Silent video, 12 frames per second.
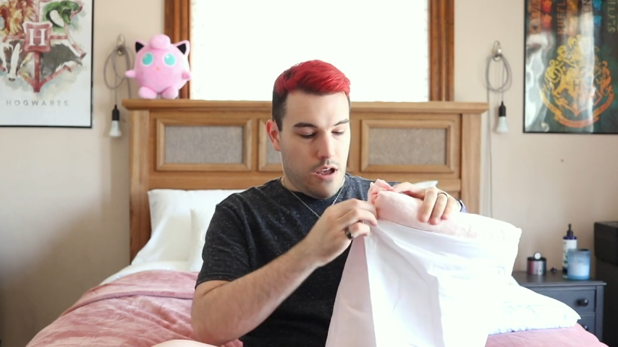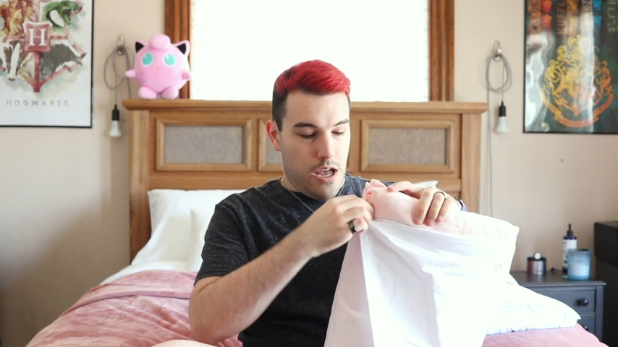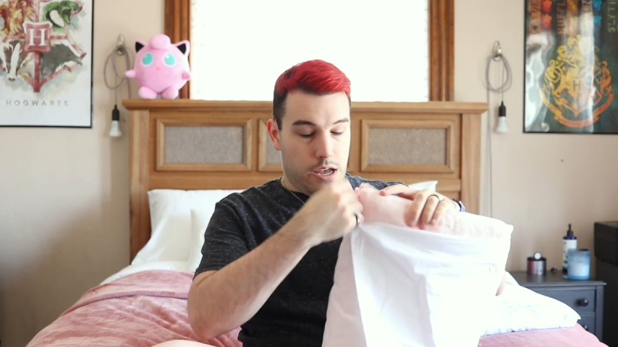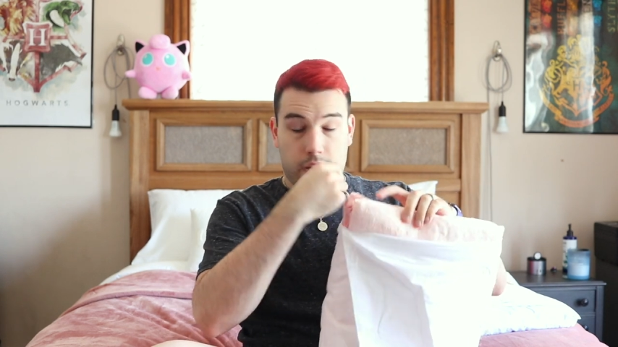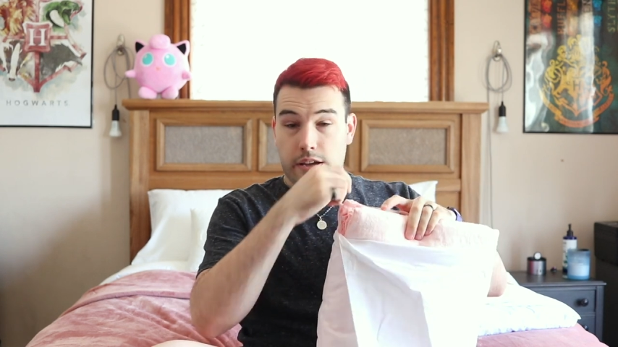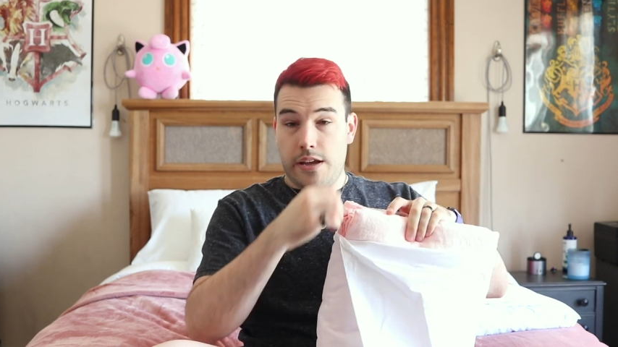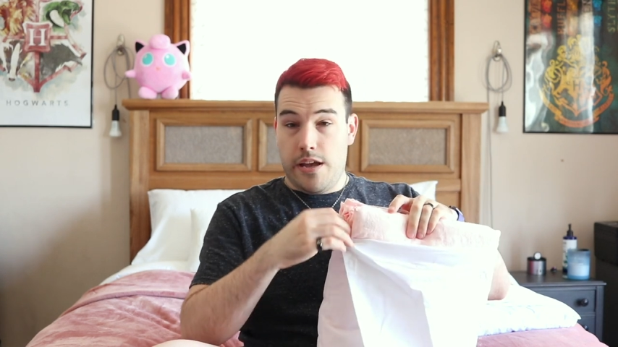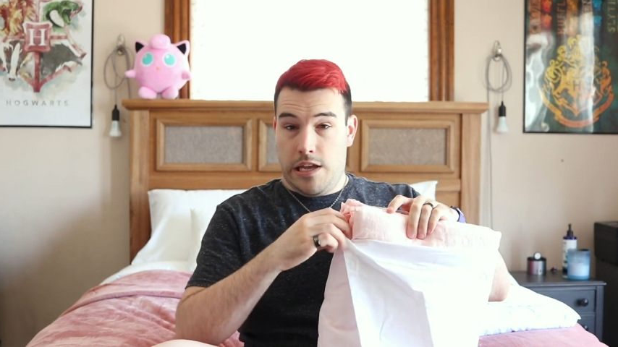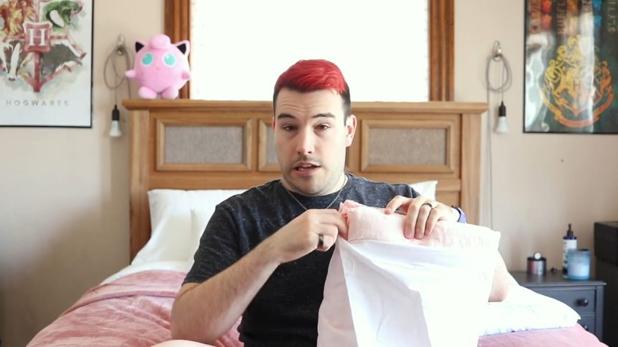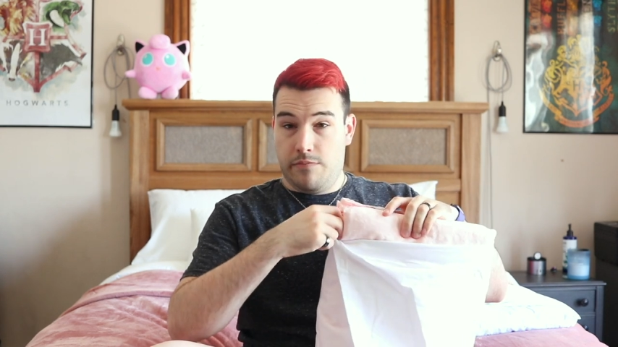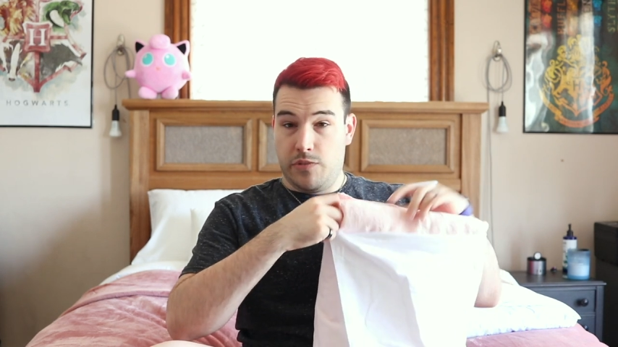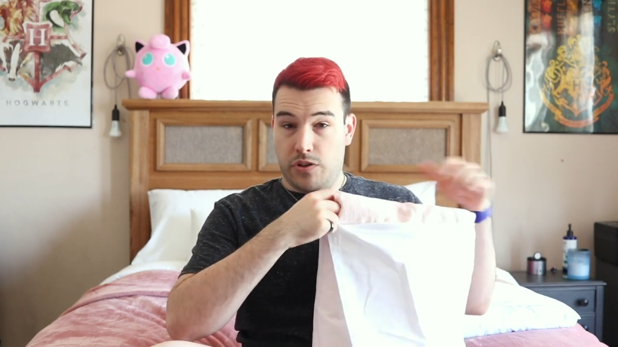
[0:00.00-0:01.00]
I
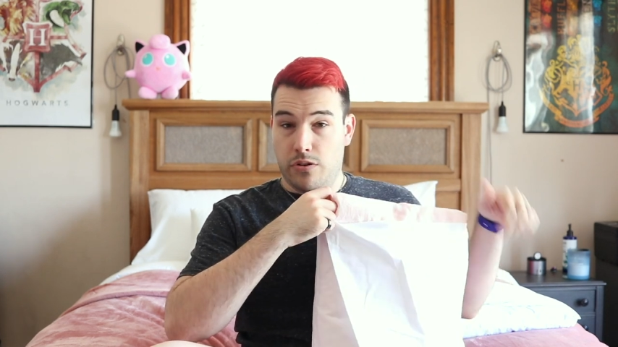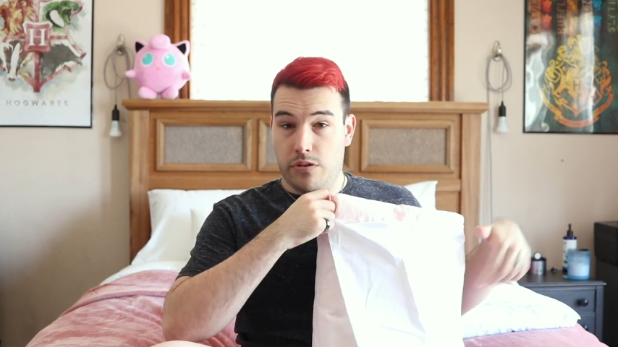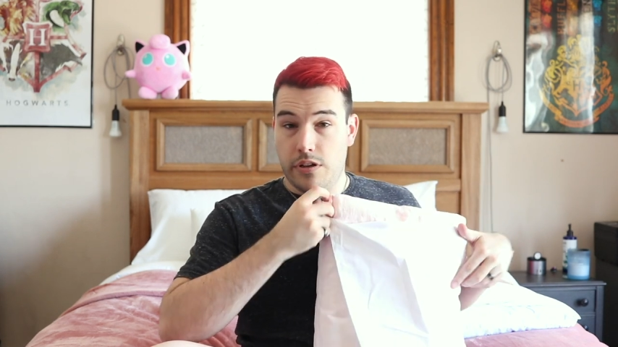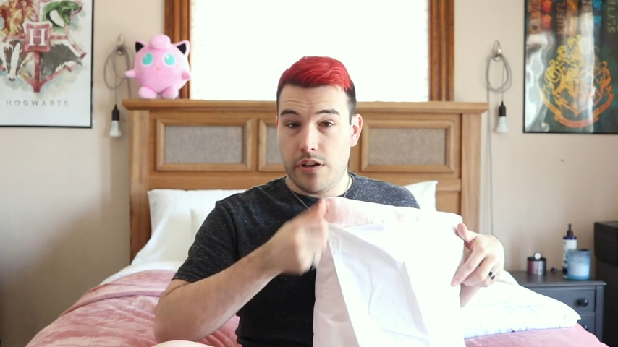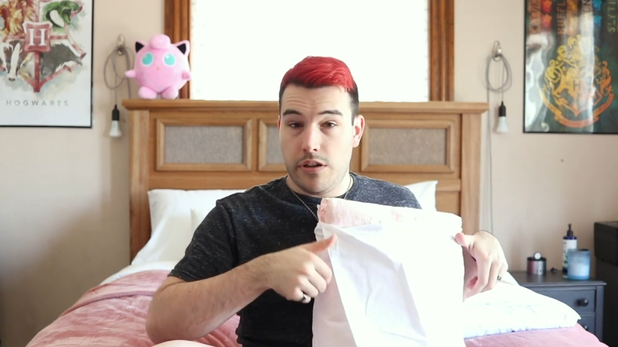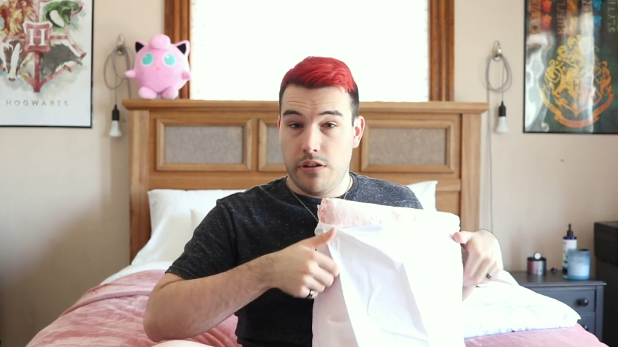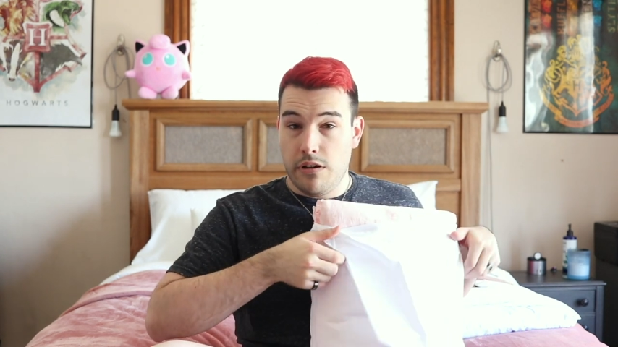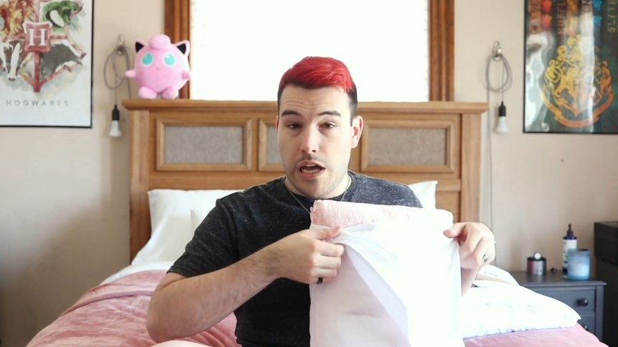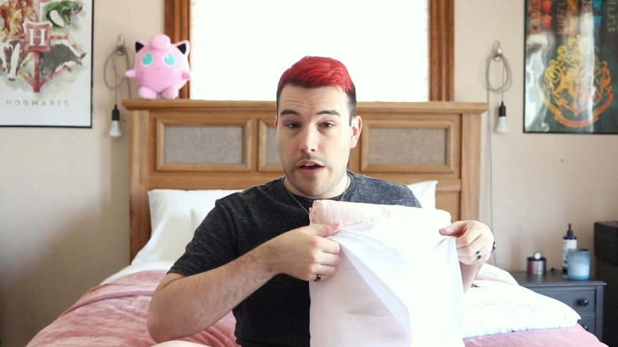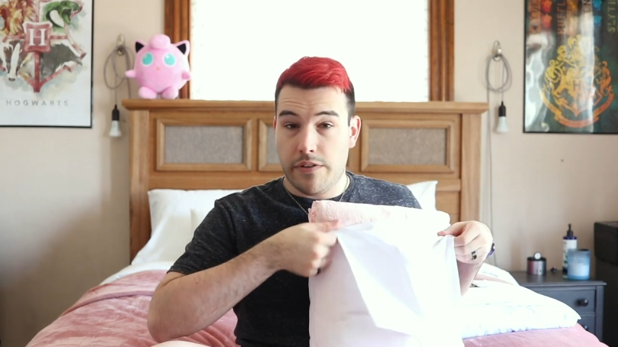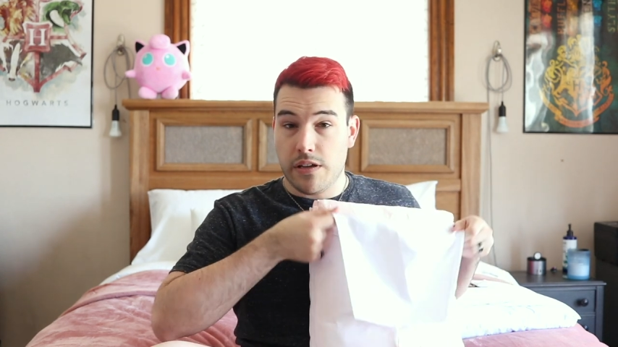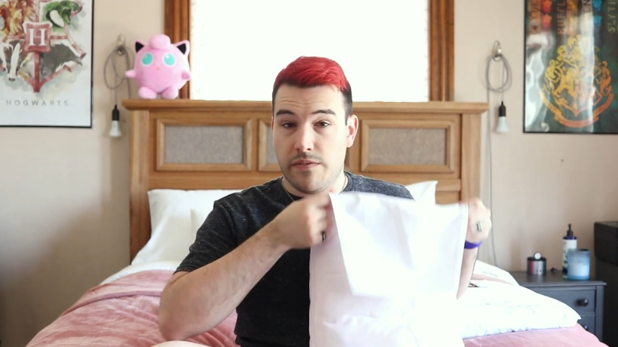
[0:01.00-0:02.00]
am truly
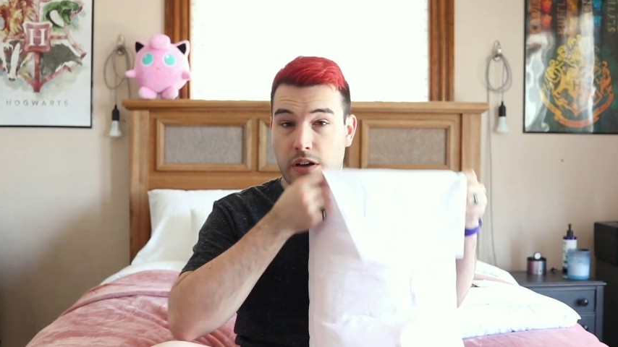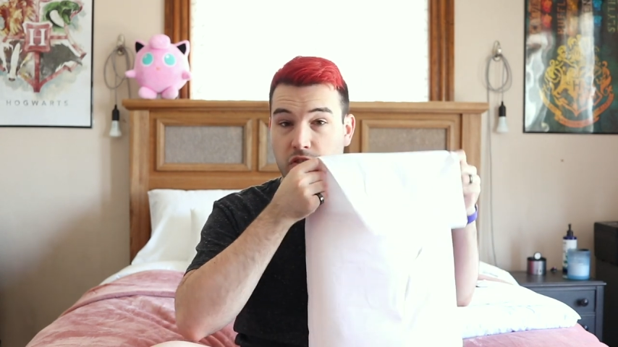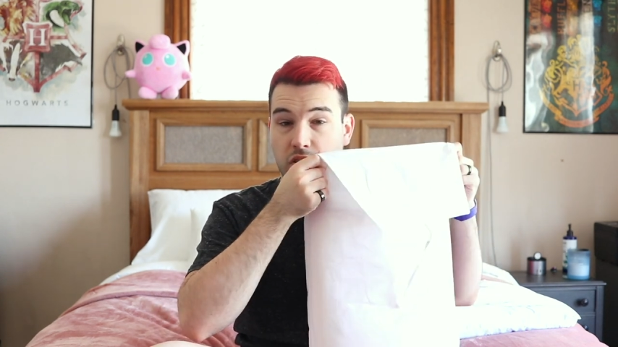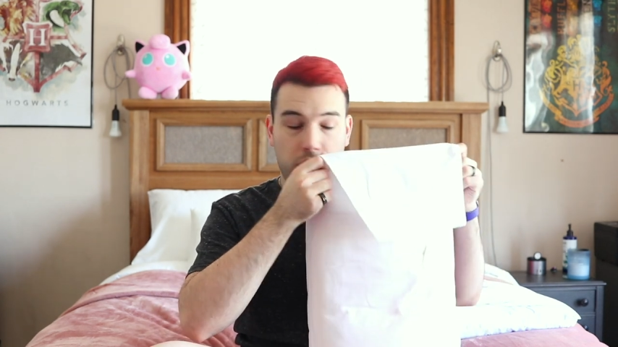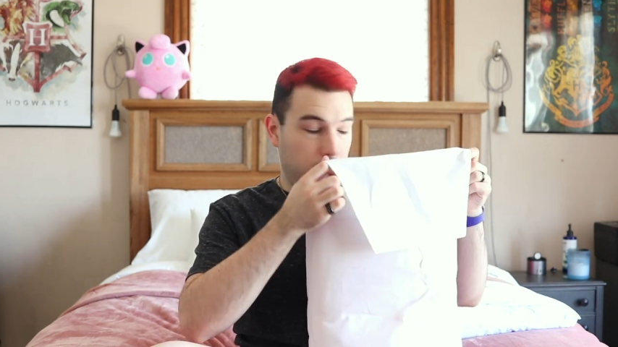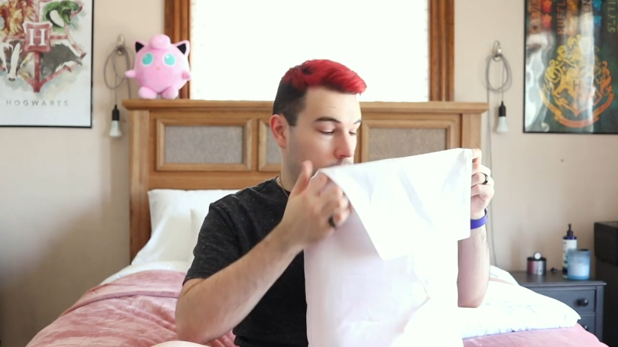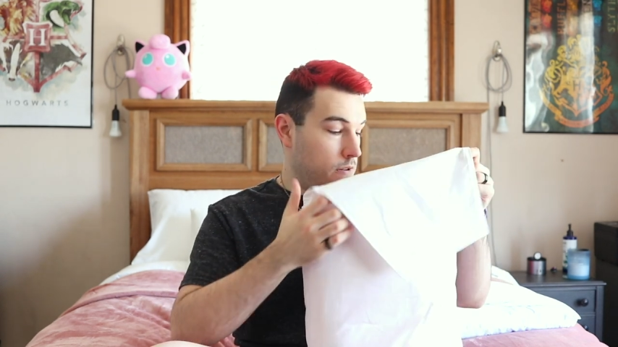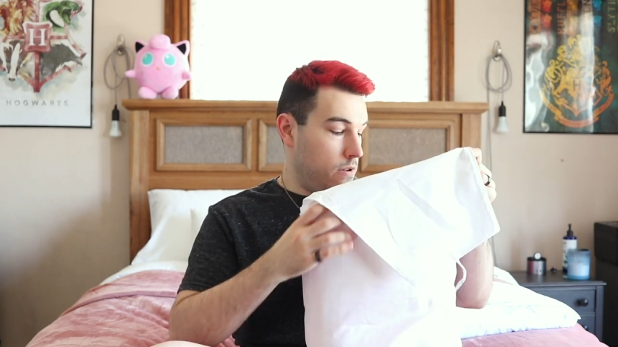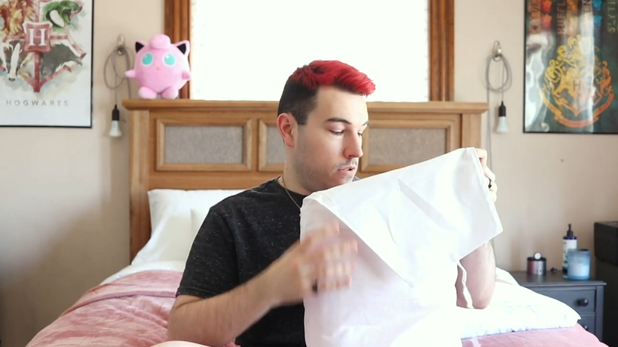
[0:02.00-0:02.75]
having fun with the